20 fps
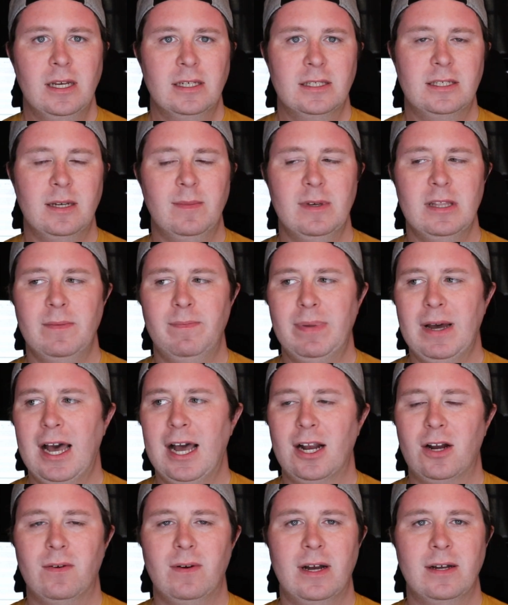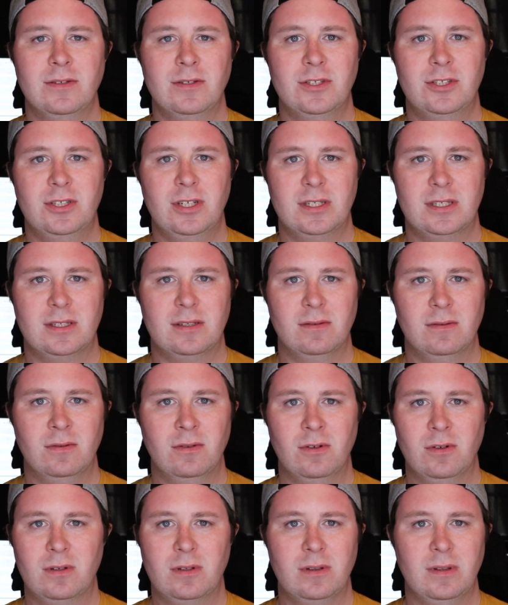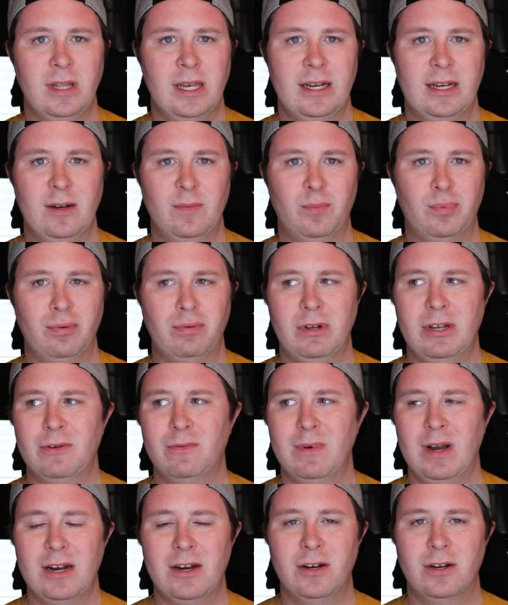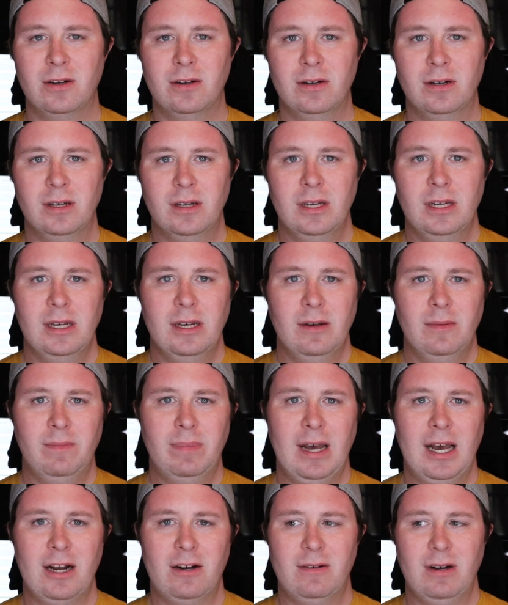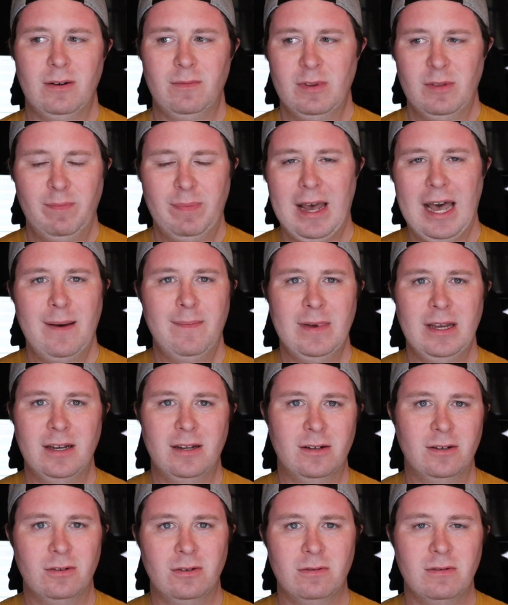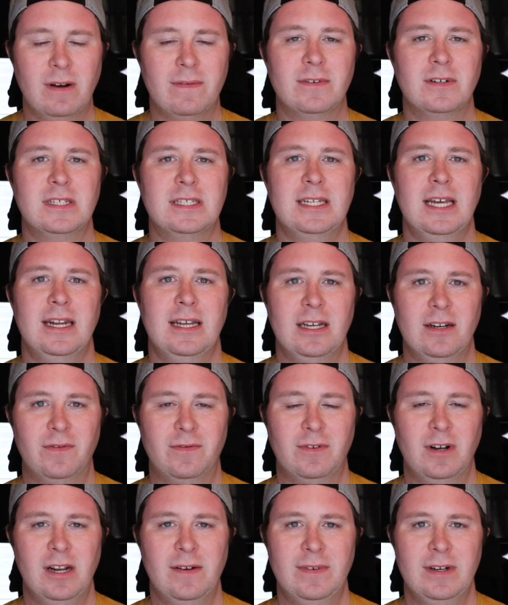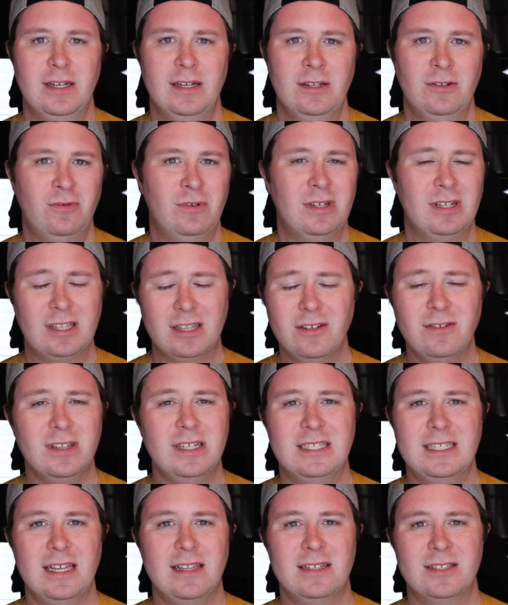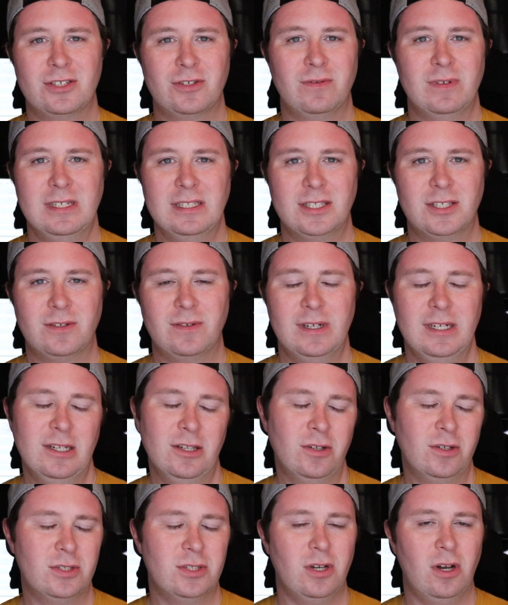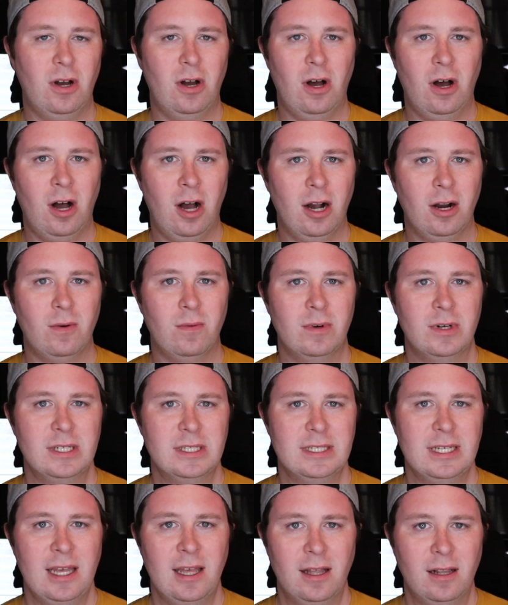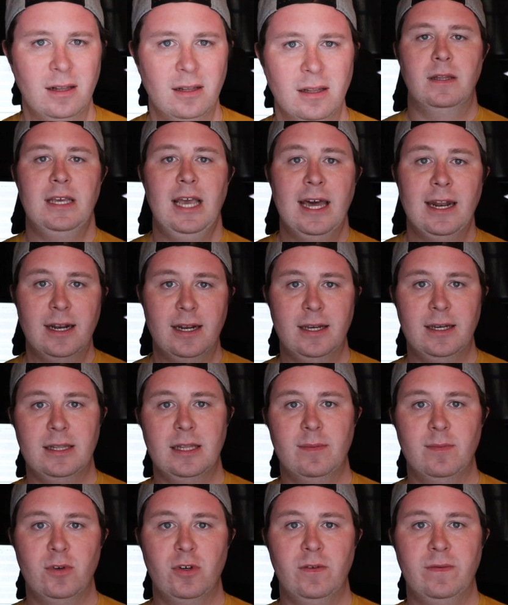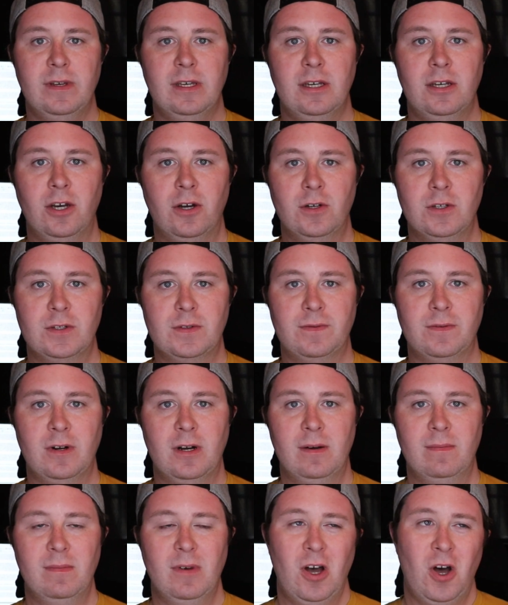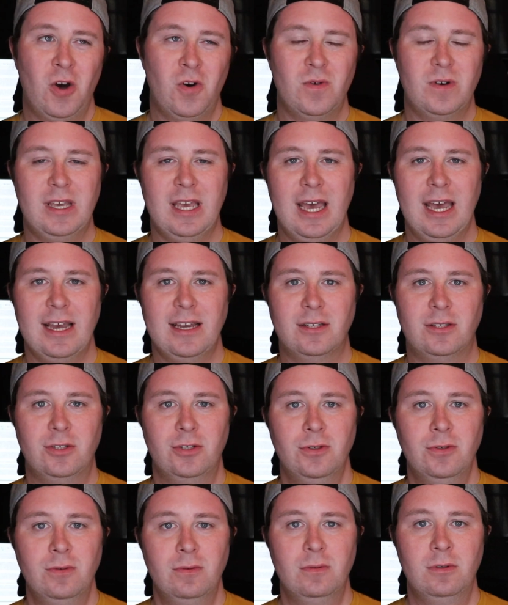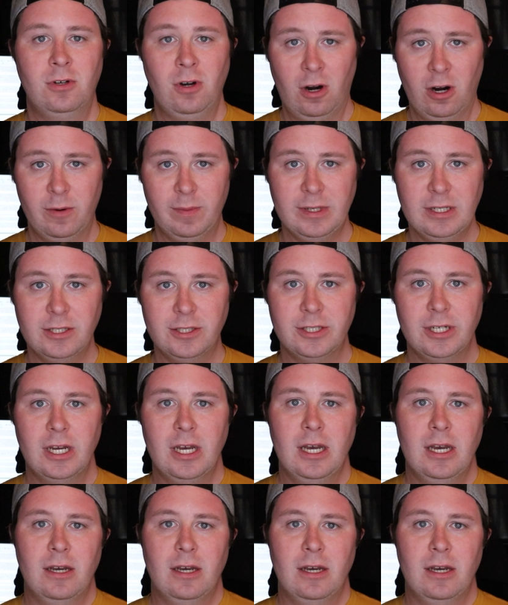Some of the backgrounds just look like a pre-rendered background with Batman or whoever standing in front of it, and you can clearly tell it's green screen. It looks awkward as hell. The editing in the movie goes from okay to garbage.